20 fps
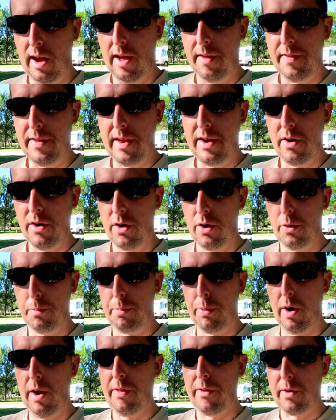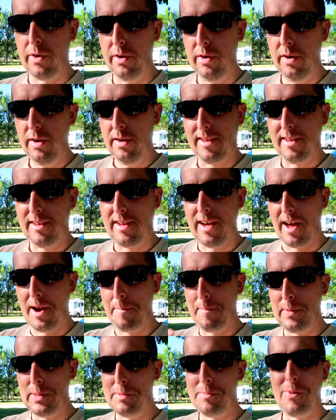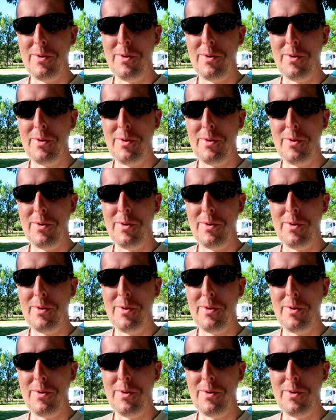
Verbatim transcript: And then her brother got up in the